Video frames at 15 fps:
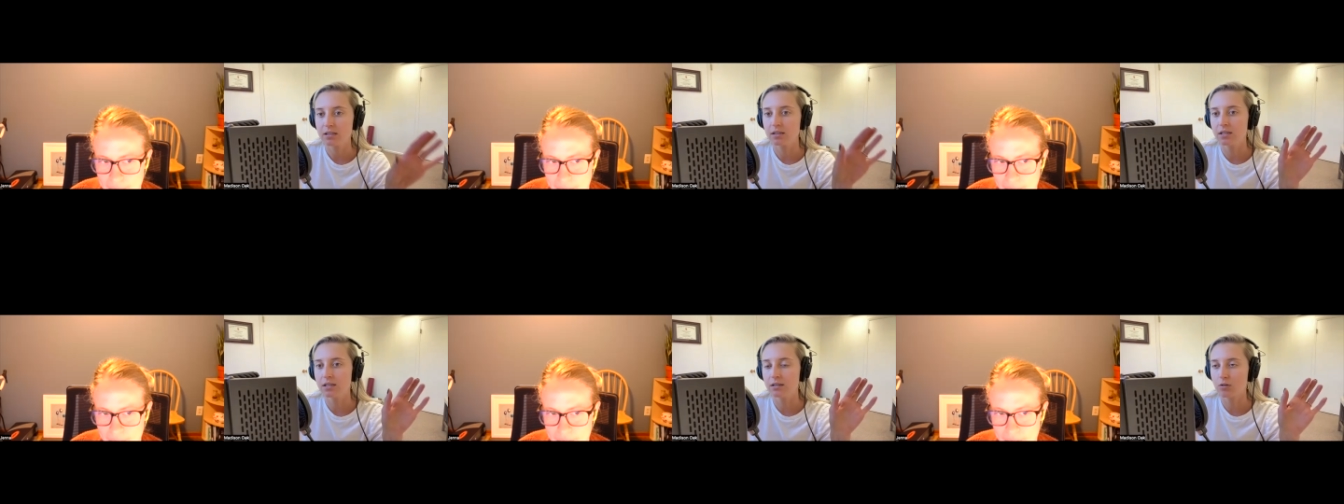
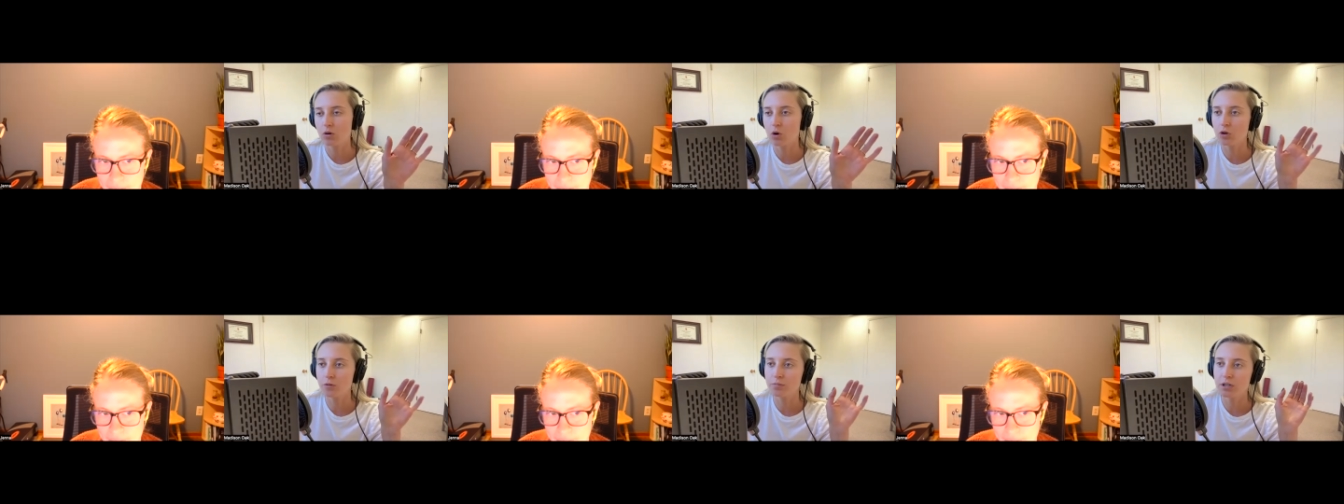the
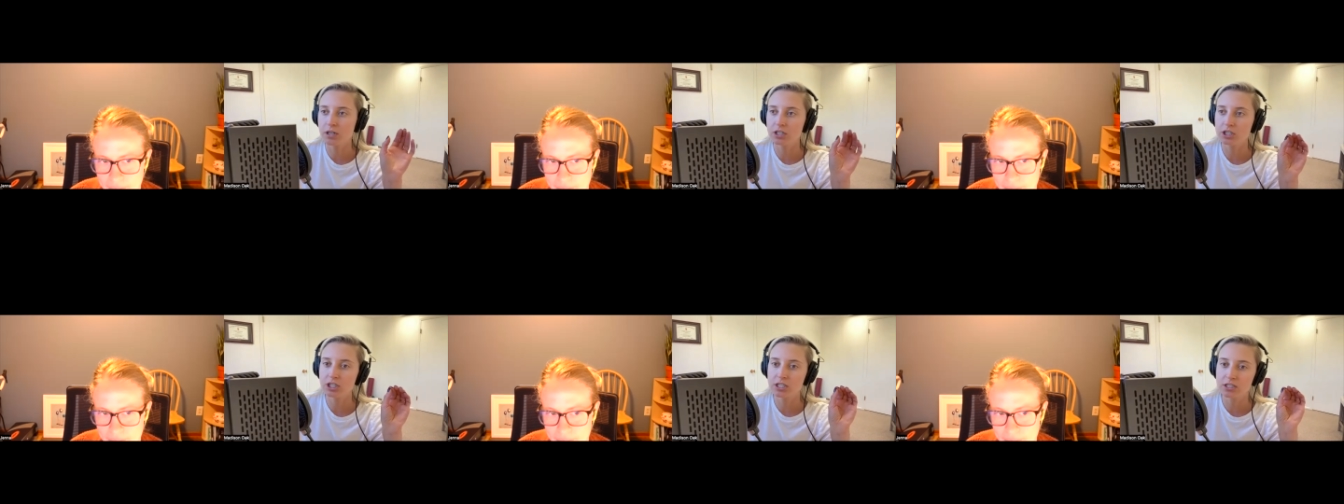cold
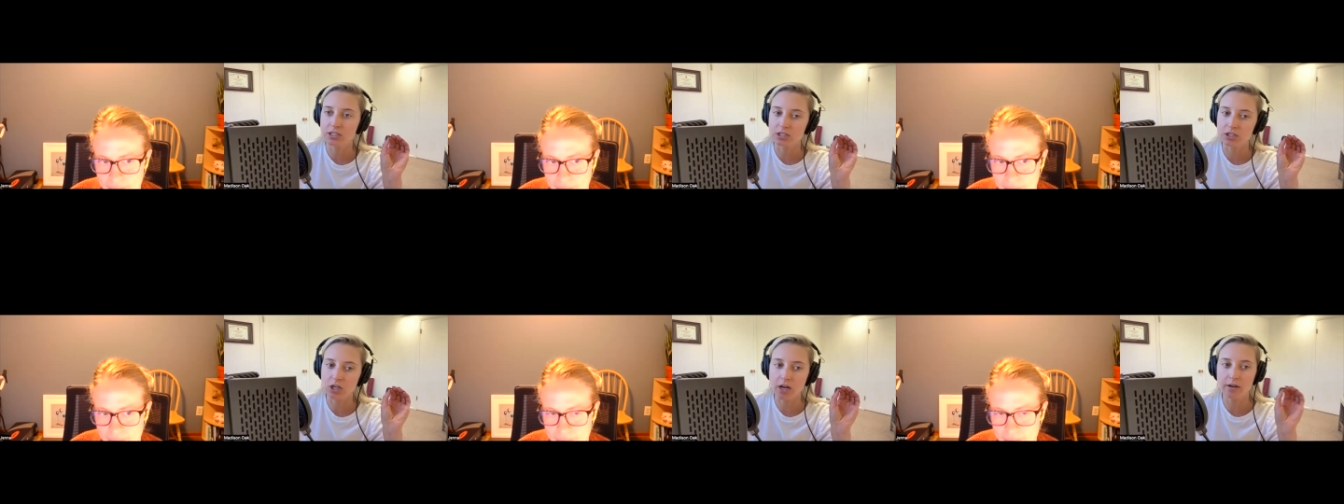plunges, the
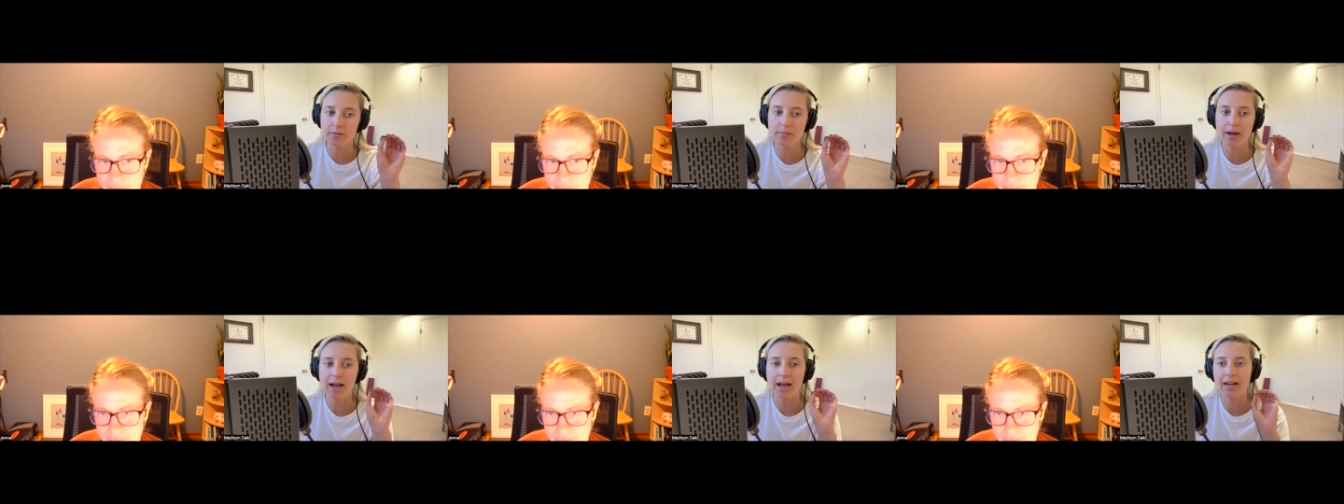sauna
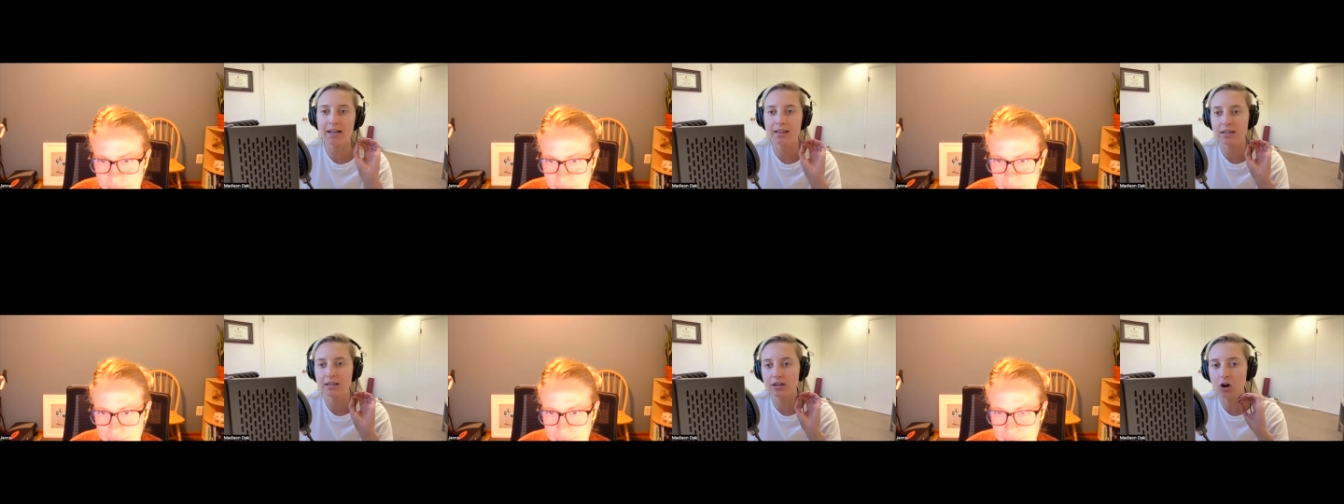bag,
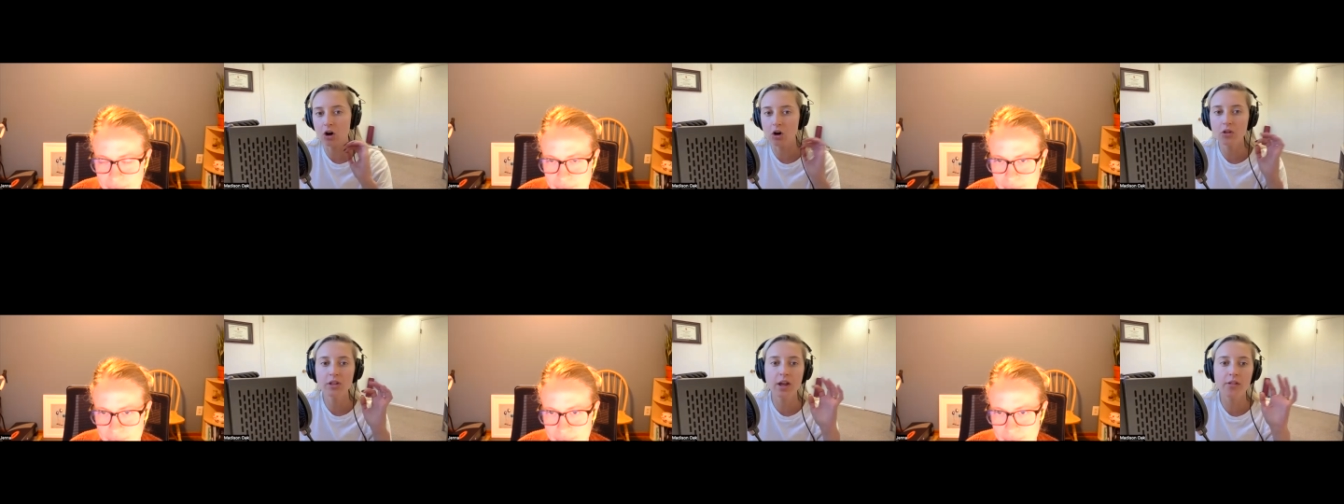the
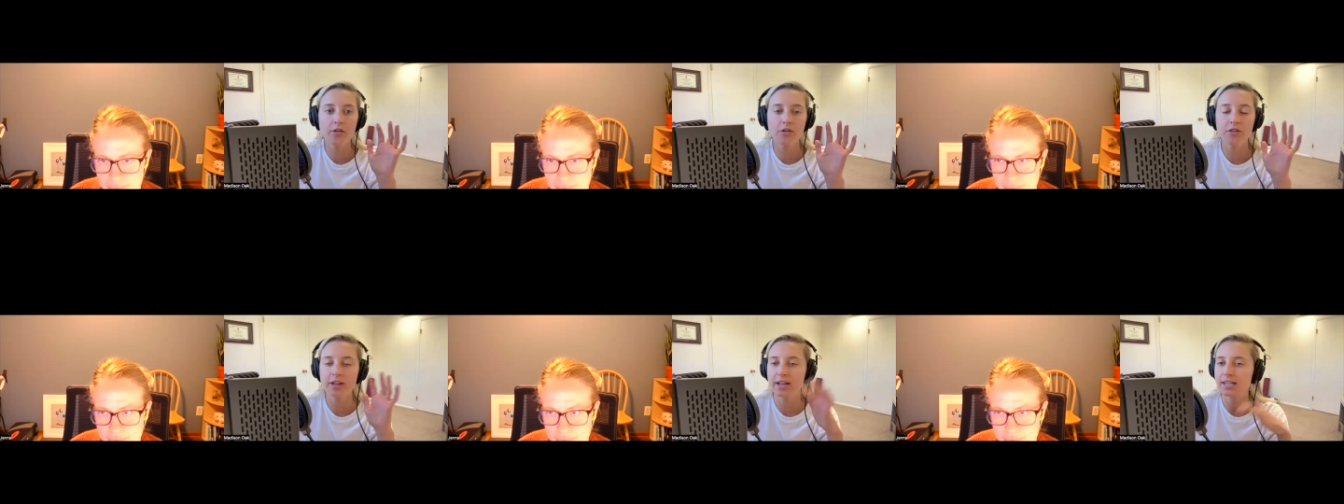all the other
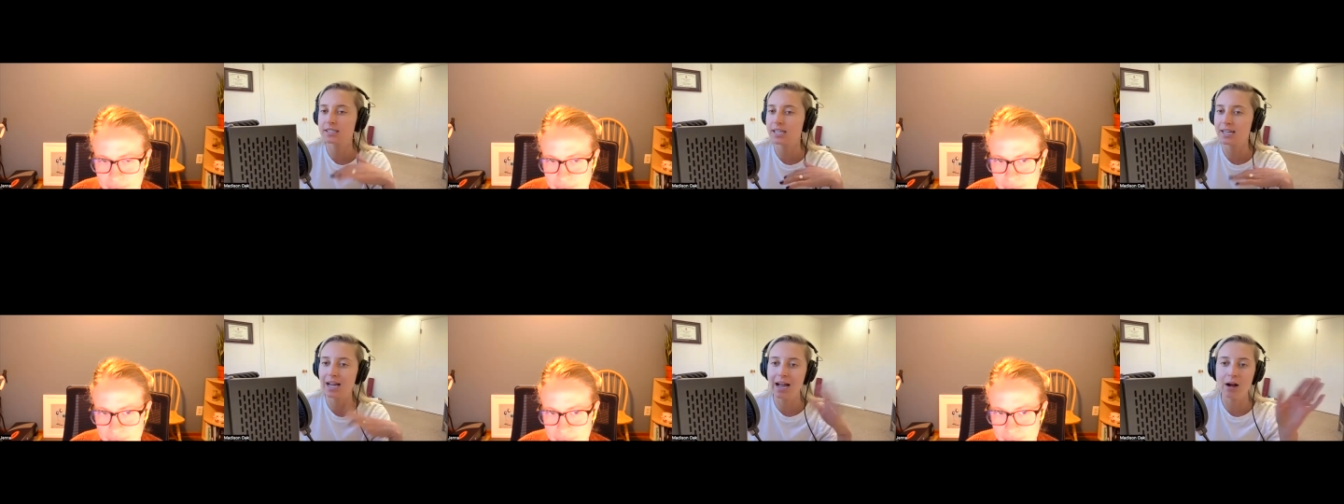things
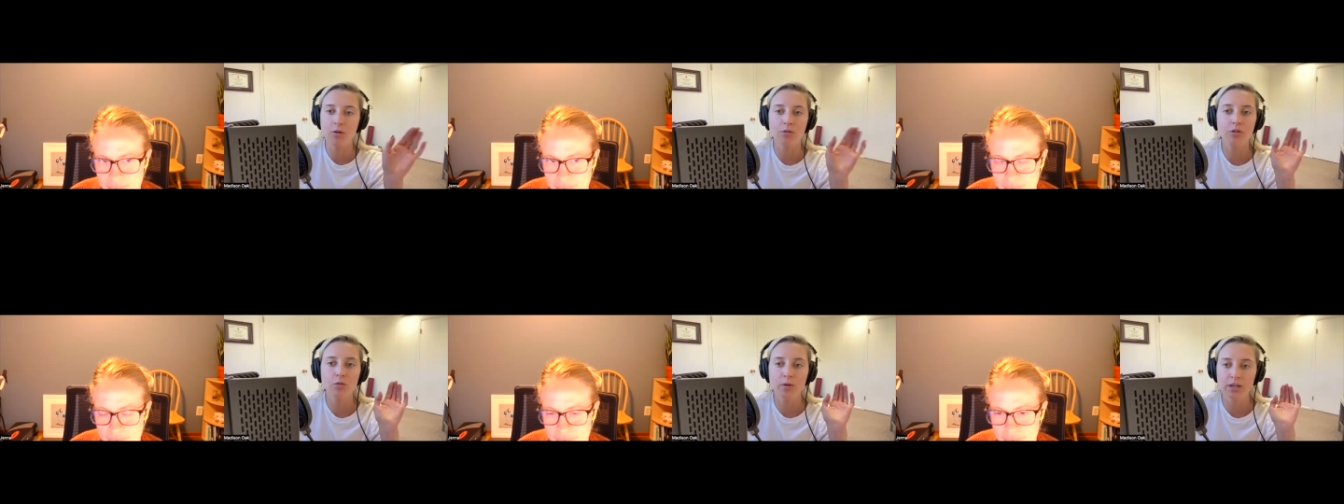like
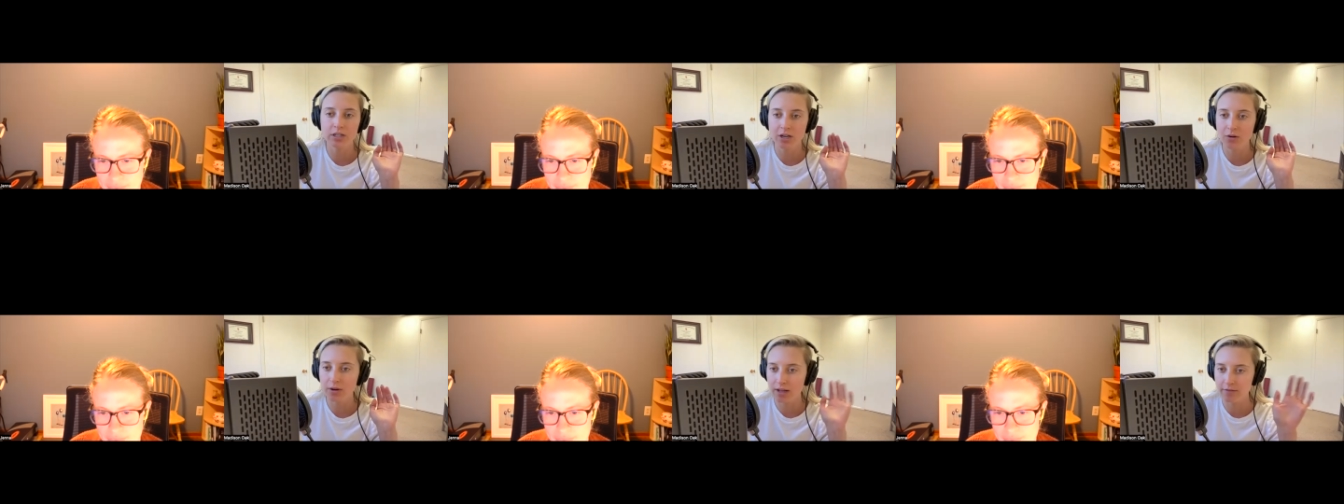out the
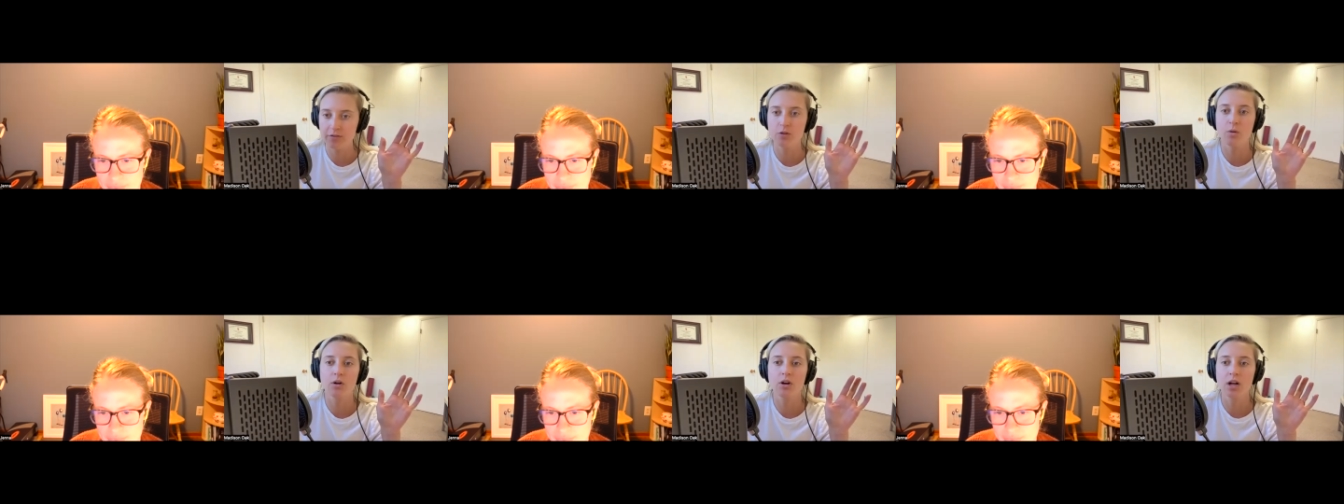window if
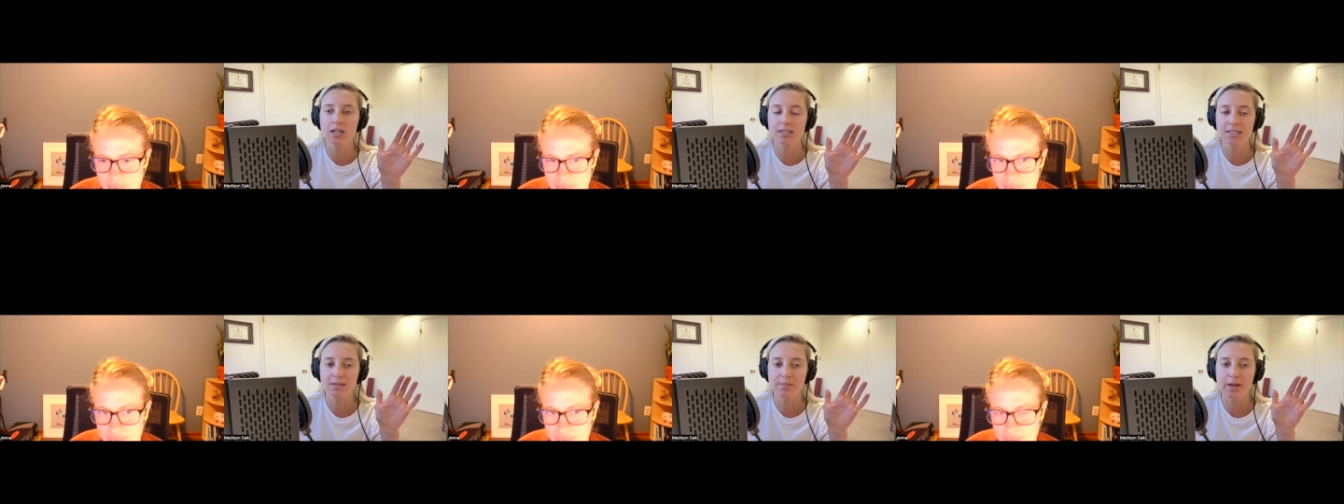you are not
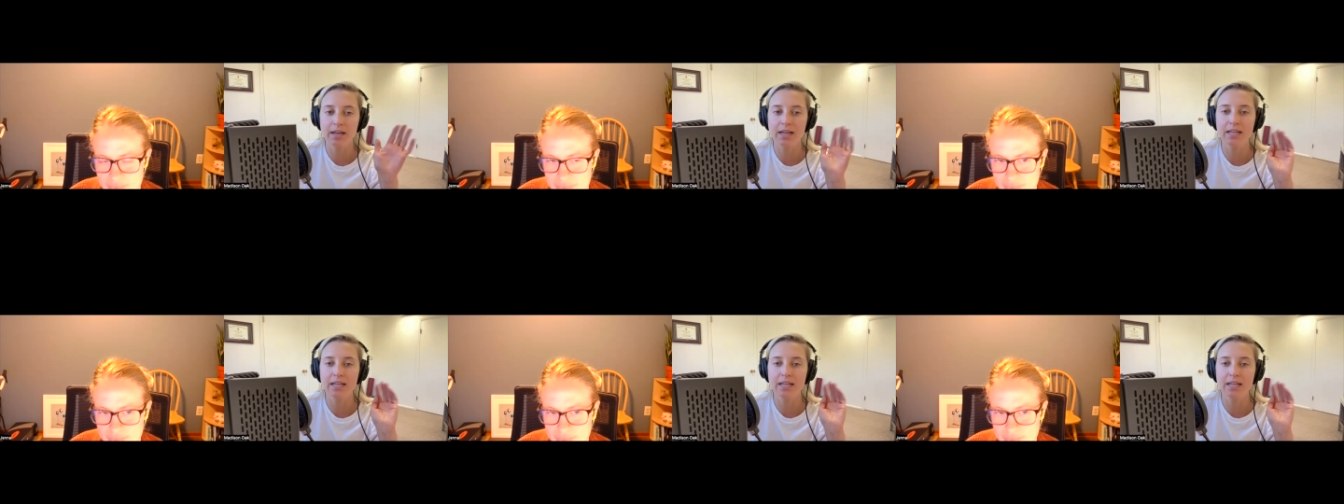sleeping.